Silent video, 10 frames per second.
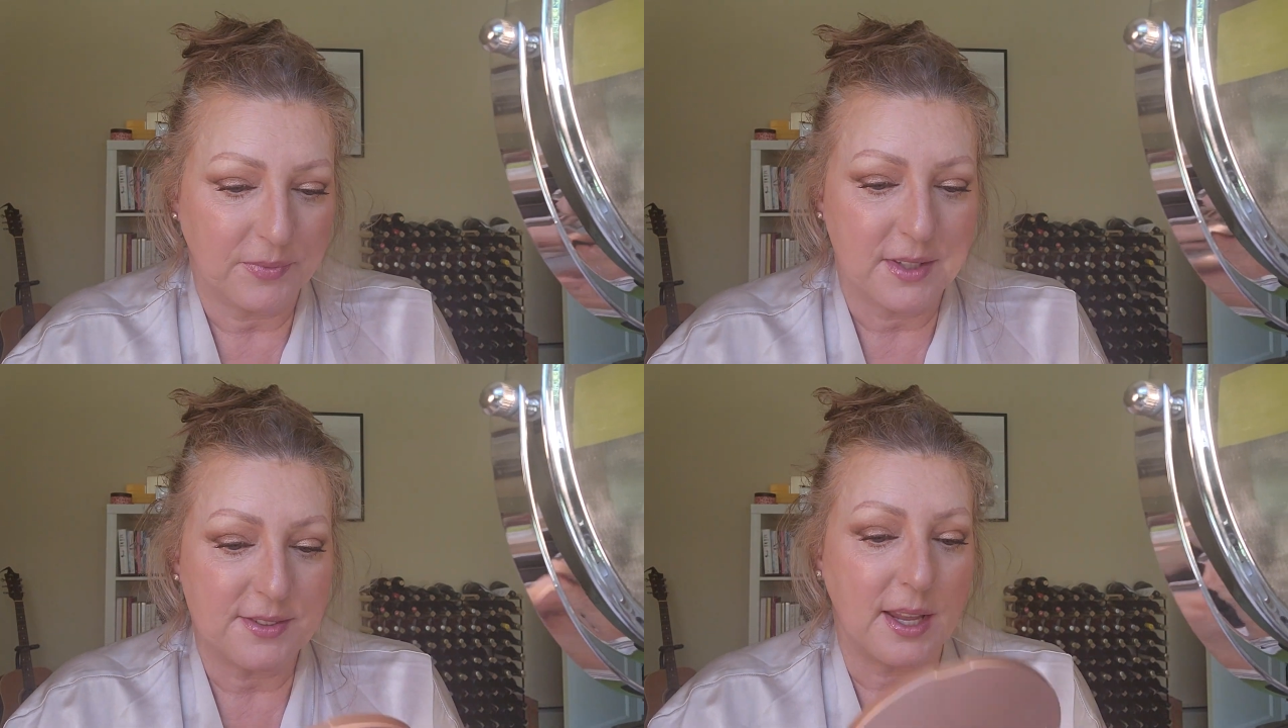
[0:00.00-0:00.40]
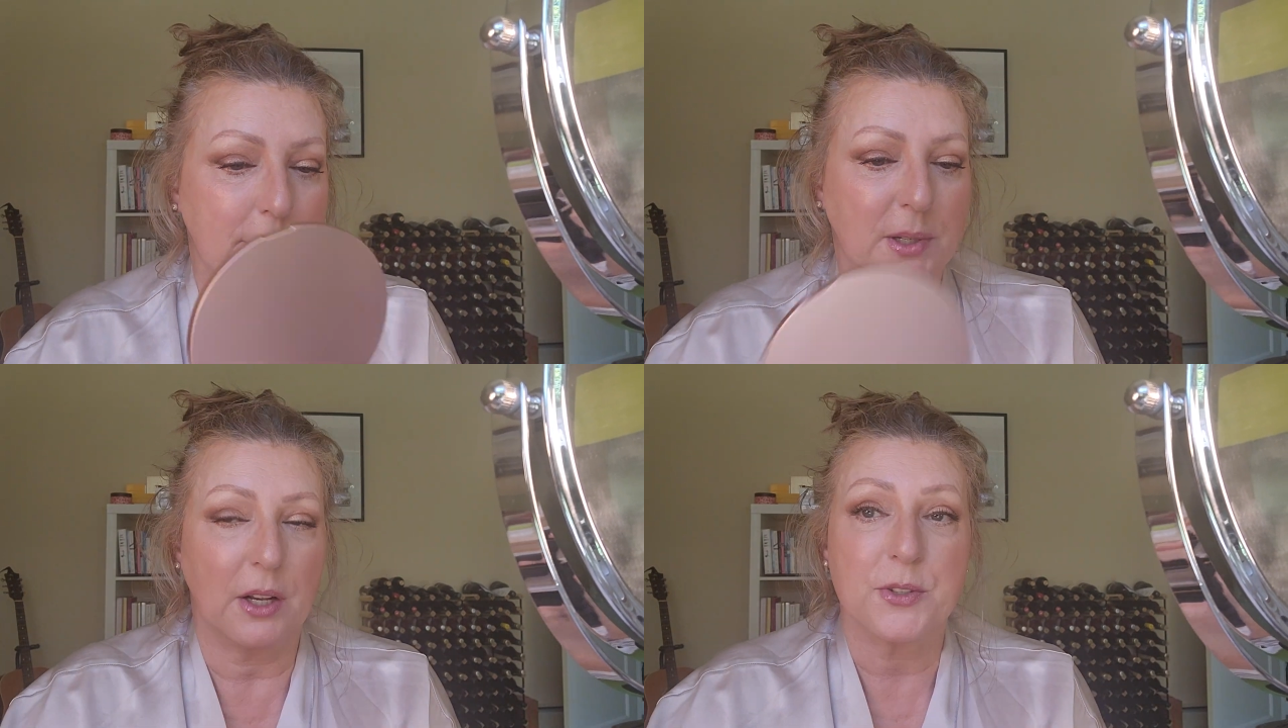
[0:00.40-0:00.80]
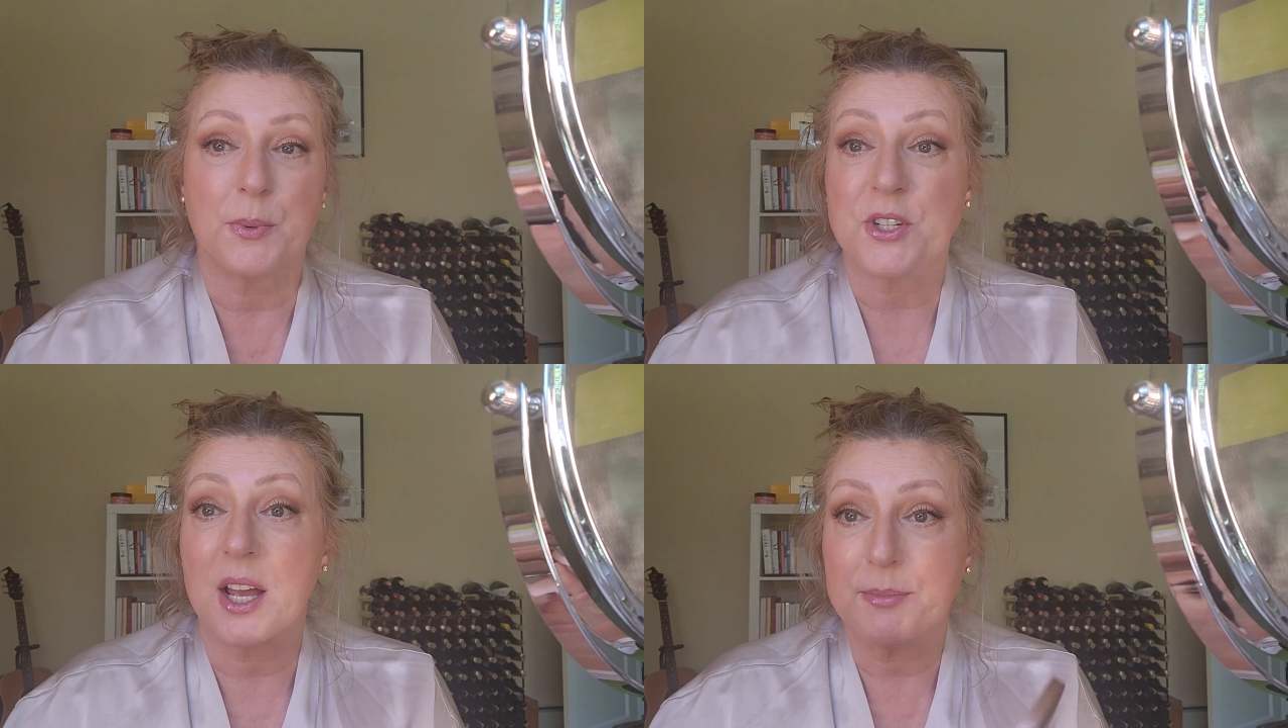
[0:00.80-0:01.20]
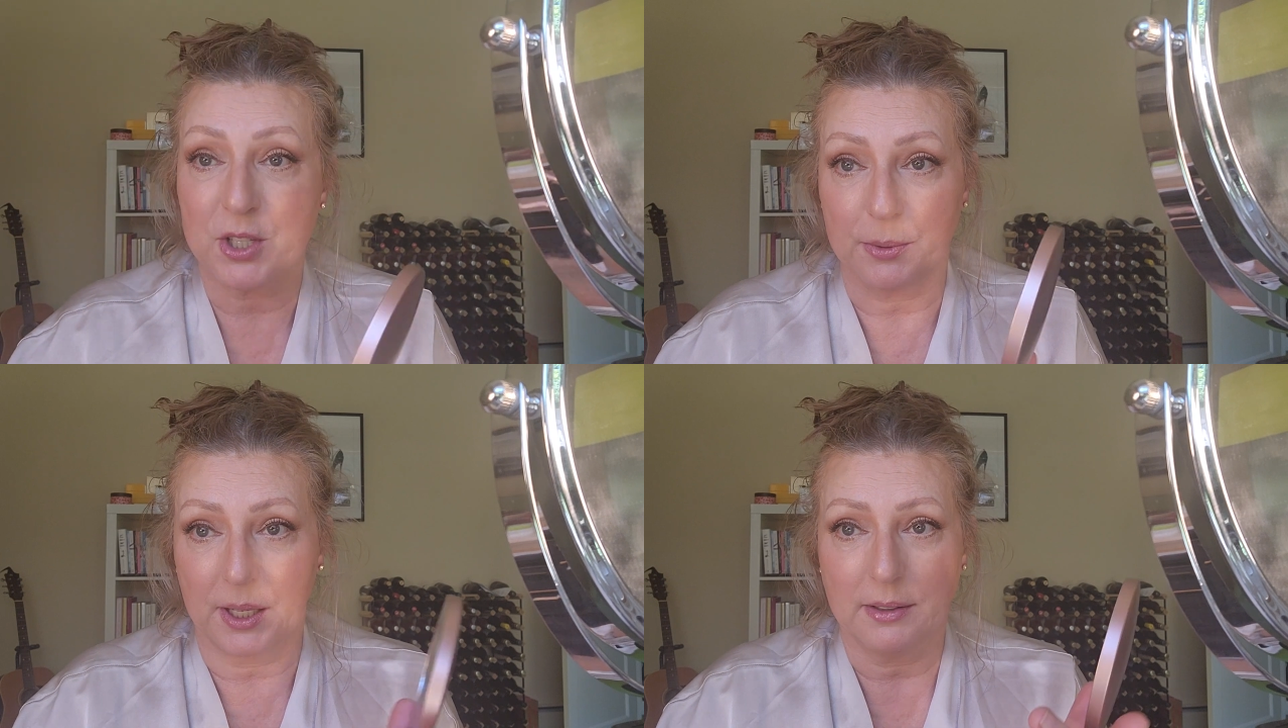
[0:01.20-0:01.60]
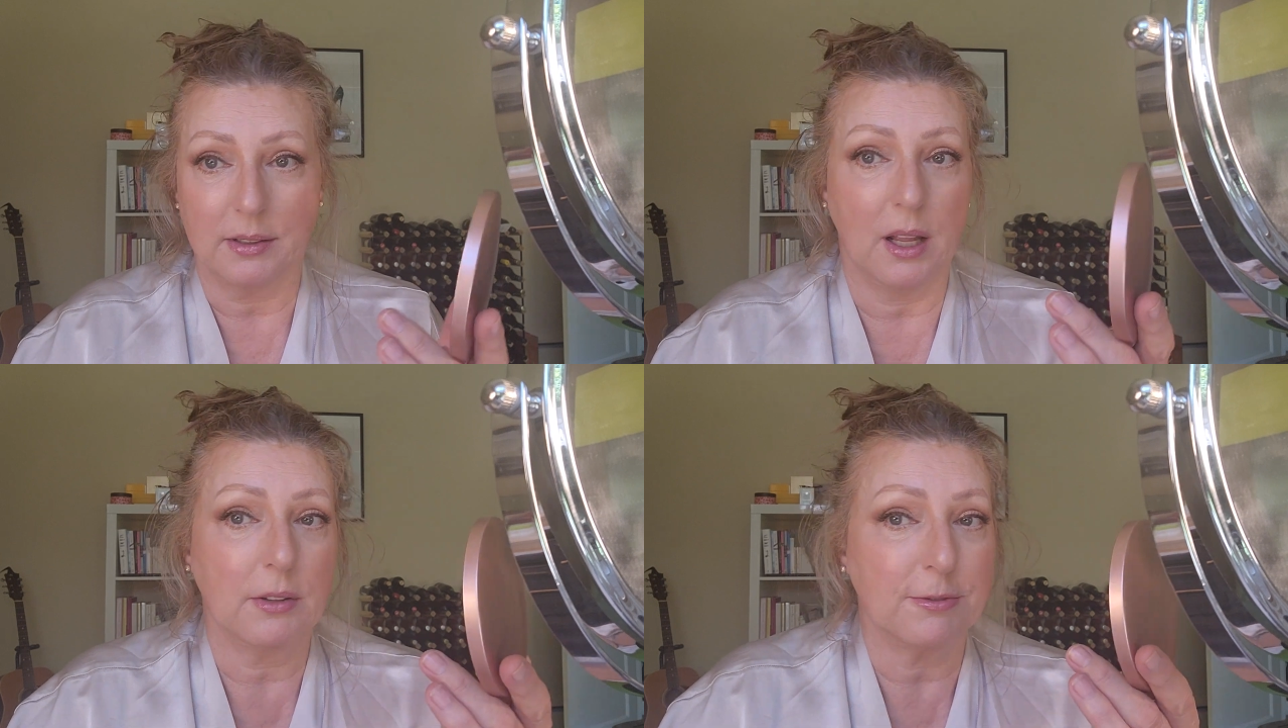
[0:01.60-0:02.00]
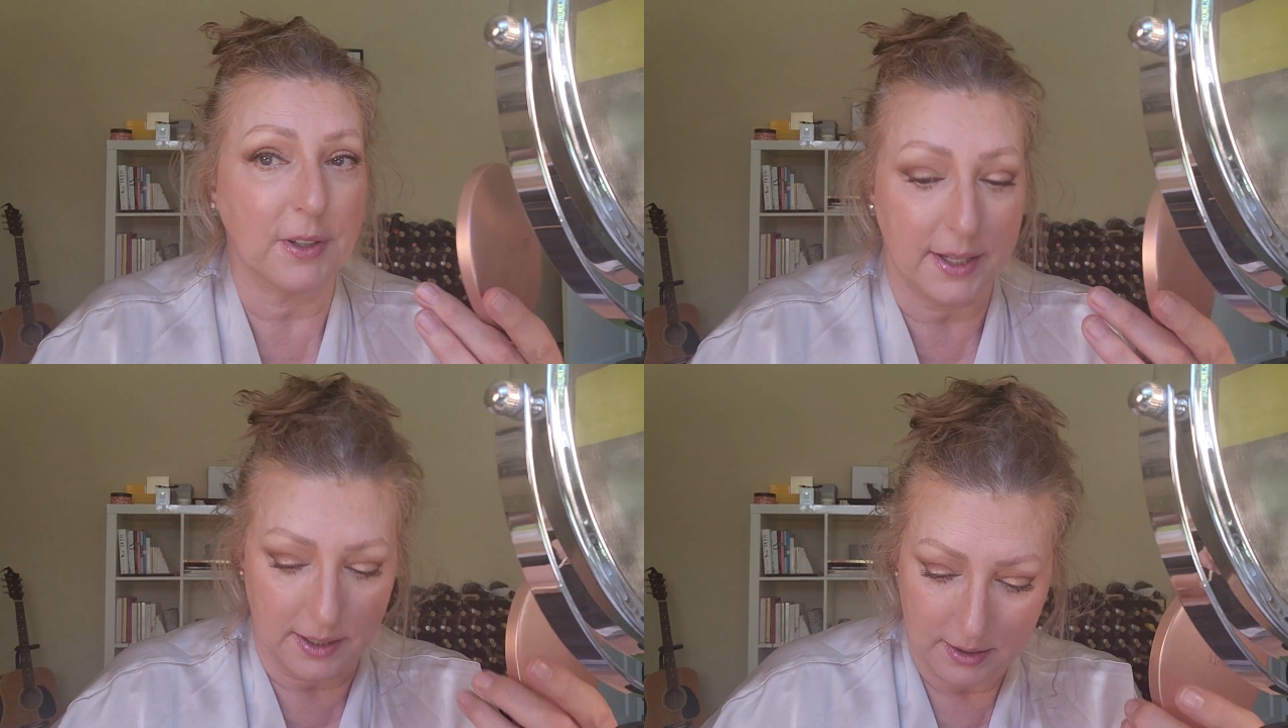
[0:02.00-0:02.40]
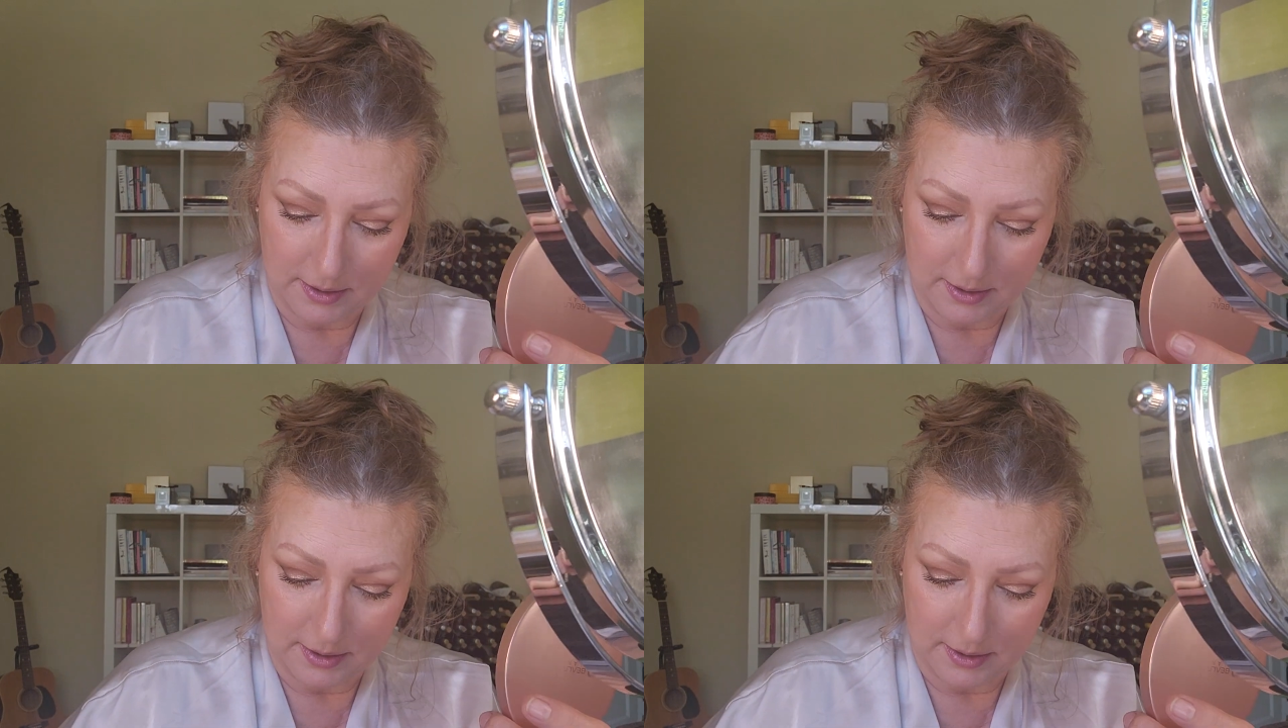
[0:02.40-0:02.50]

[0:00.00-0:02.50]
see up close what I'm doing, and hopefully